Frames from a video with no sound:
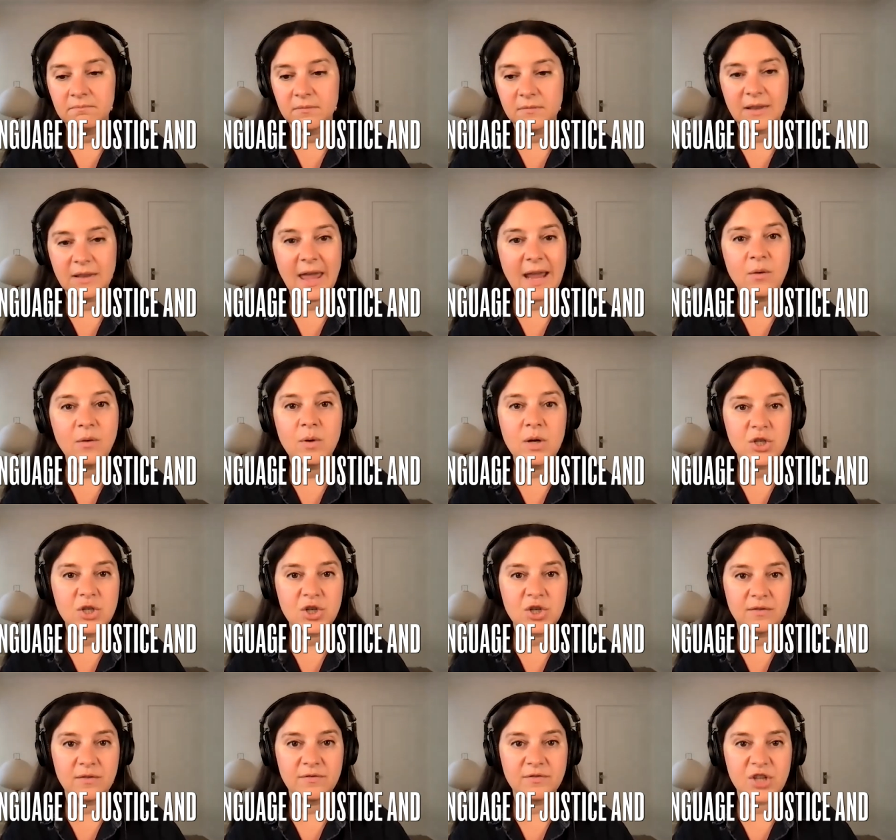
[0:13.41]

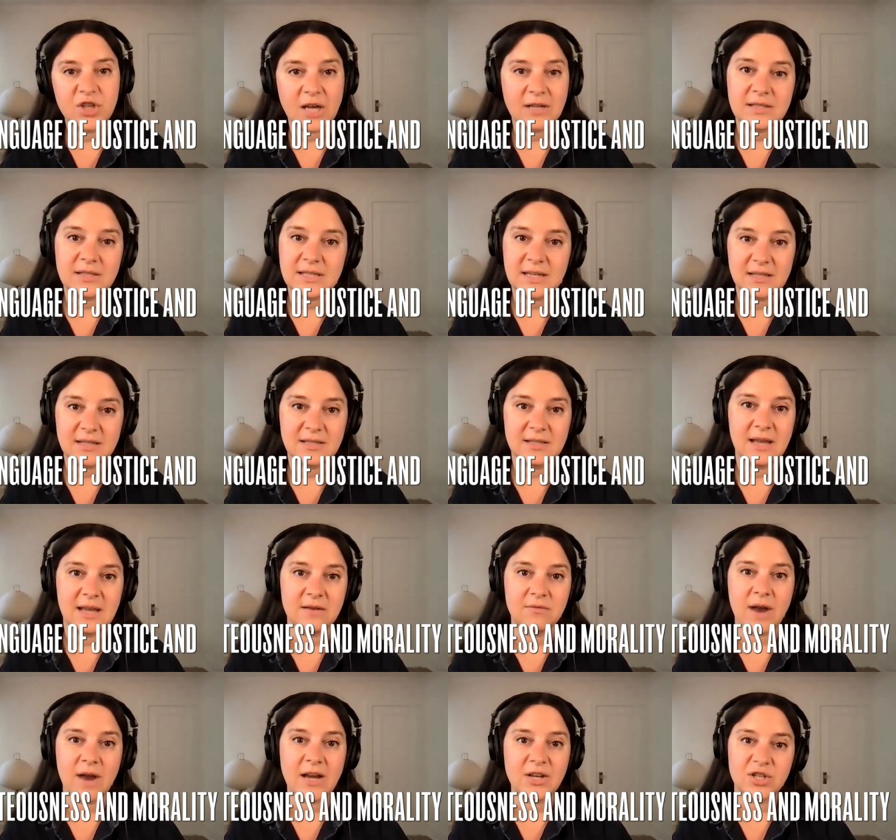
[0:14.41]
language of justice
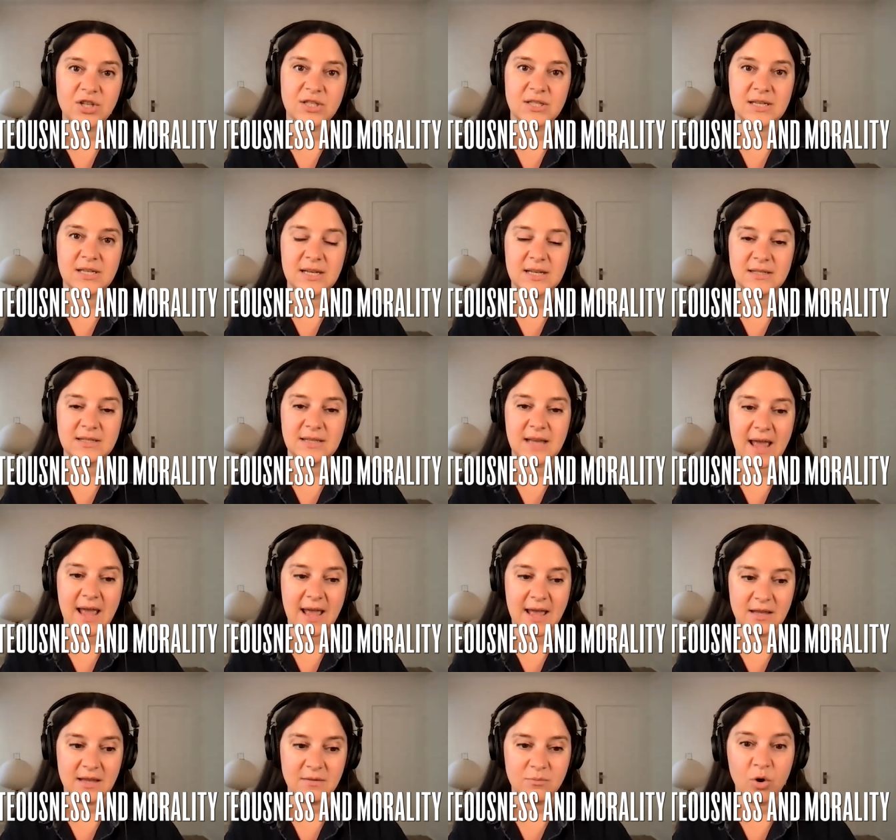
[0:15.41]
and righteousness
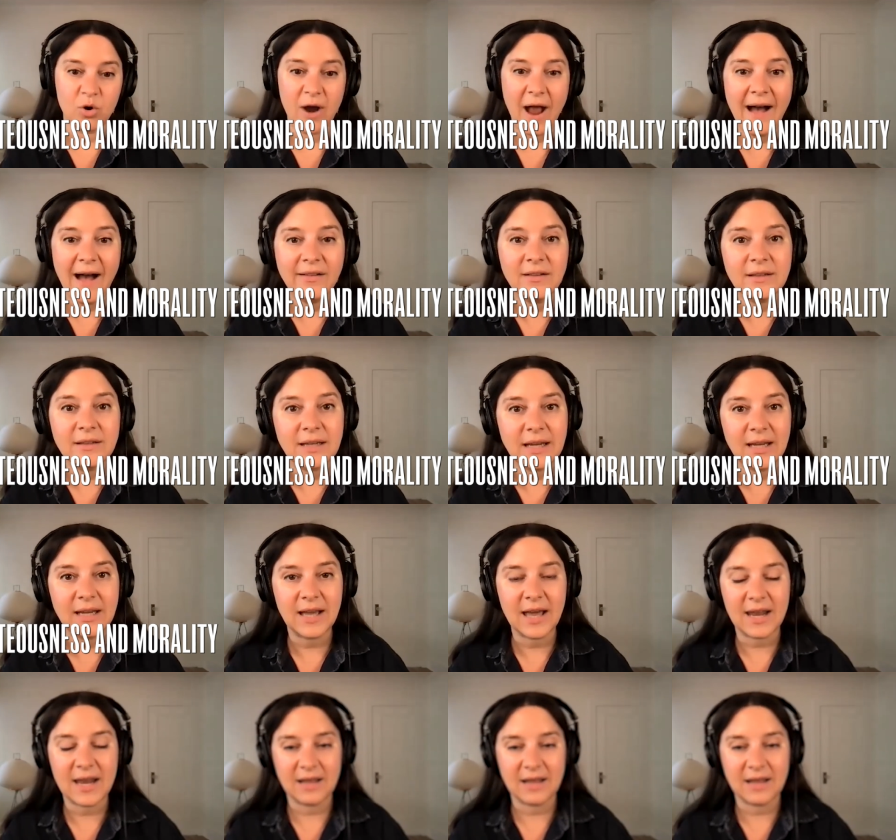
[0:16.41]
and morality.